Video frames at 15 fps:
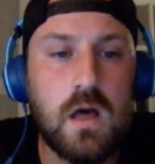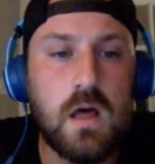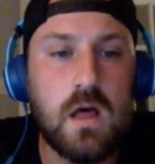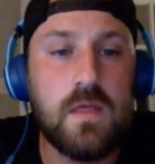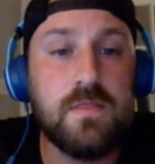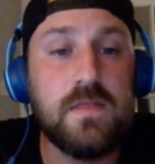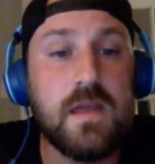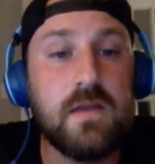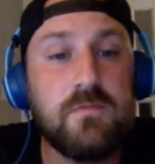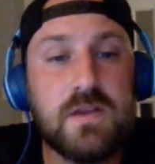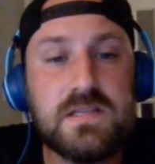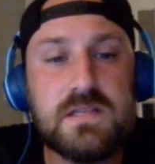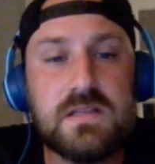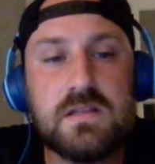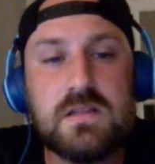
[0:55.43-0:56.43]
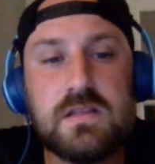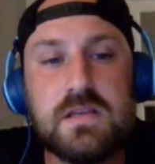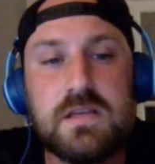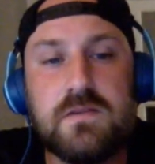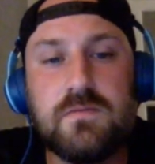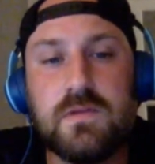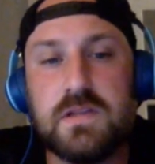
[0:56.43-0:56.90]
They
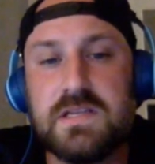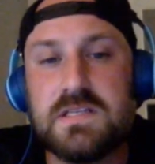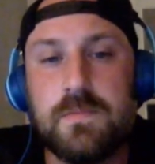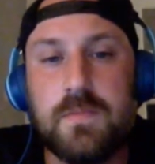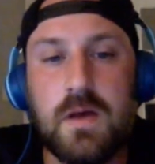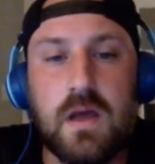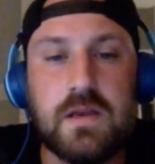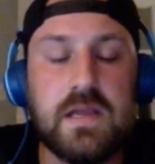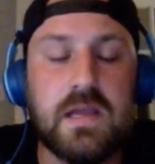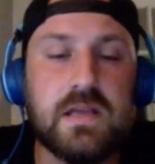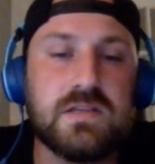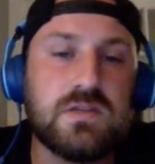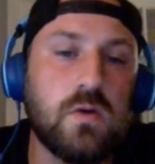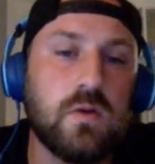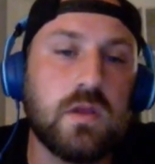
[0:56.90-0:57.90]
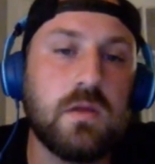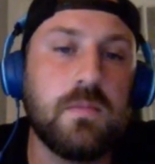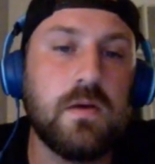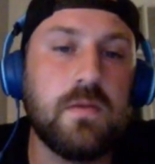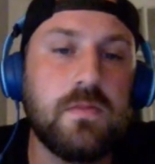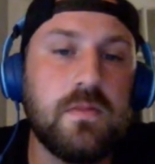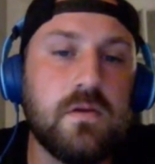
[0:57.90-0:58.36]
recently released a podcast talking
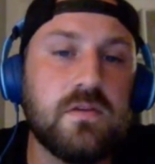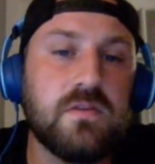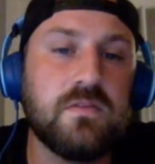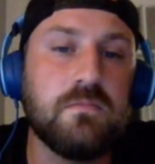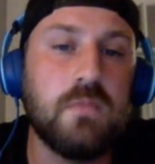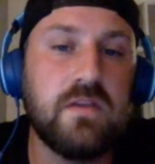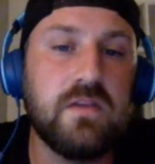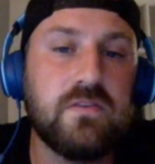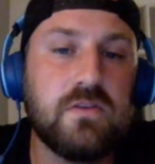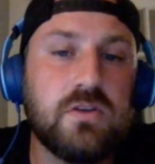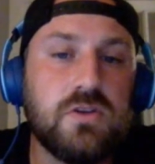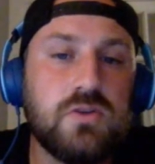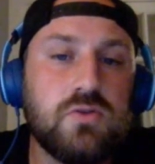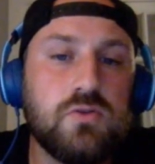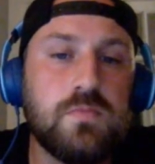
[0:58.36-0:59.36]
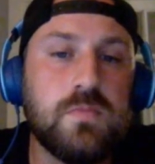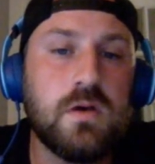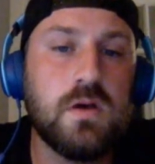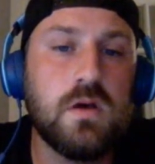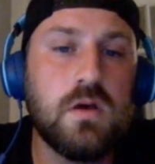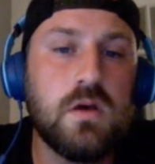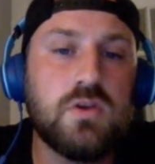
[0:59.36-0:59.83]
about this Mysore Cube.
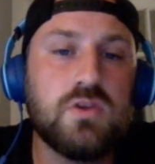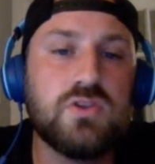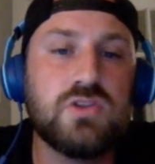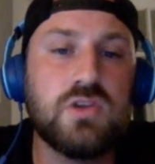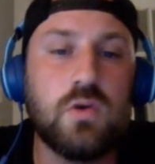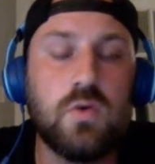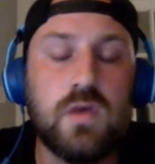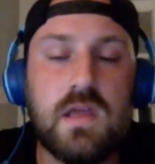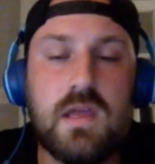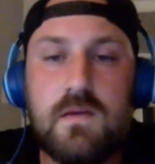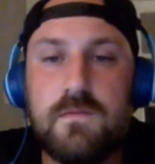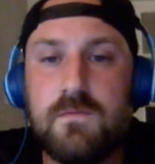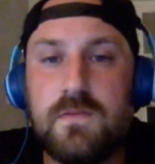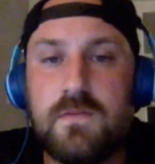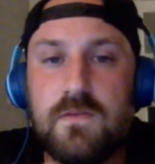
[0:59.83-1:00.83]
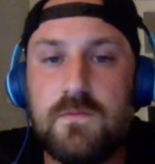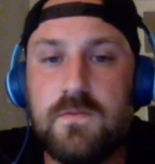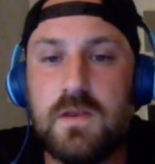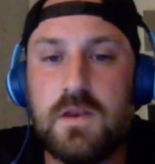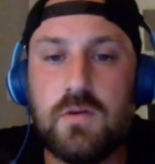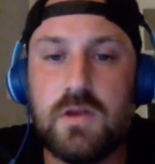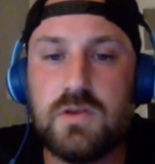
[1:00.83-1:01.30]
So if this
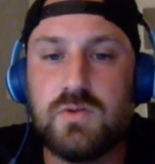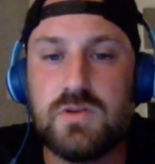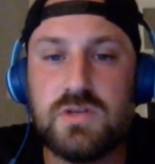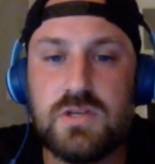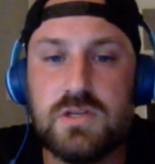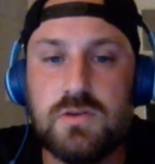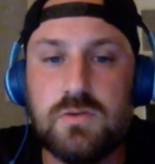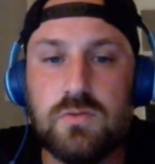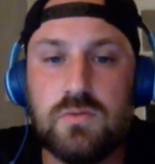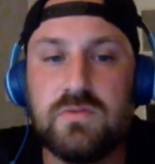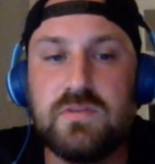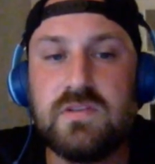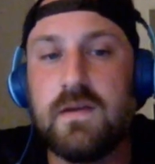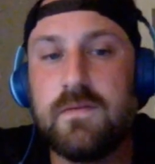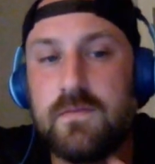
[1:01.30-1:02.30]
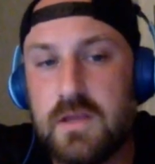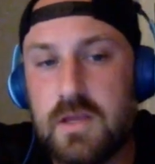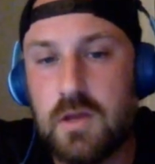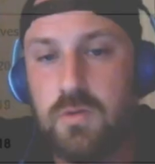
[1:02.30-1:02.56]
video interests you, definitely go